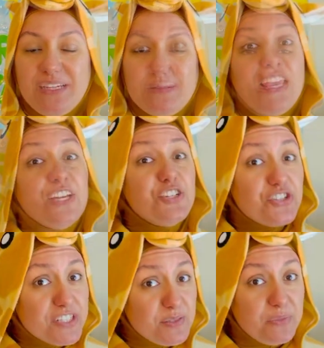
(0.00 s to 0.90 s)
Trust
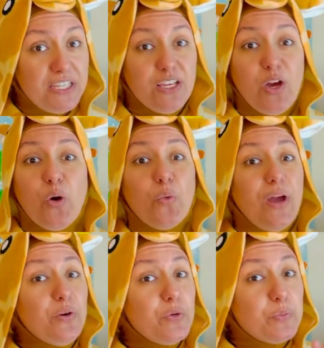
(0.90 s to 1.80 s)
me, when we
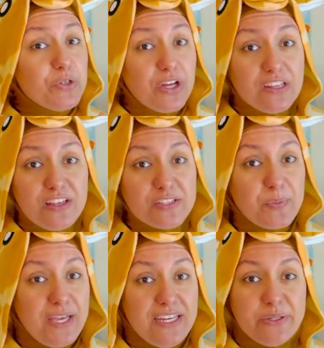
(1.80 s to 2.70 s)
put Allah
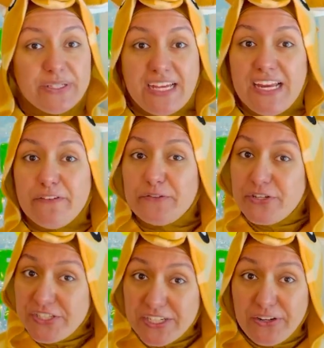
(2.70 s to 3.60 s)
subhanahu wa ta'ala first in
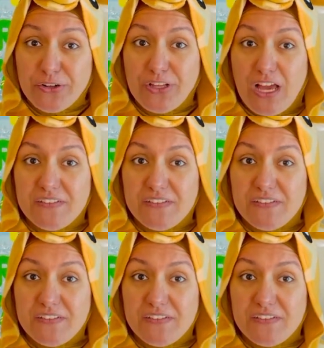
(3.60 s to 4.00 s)
our lives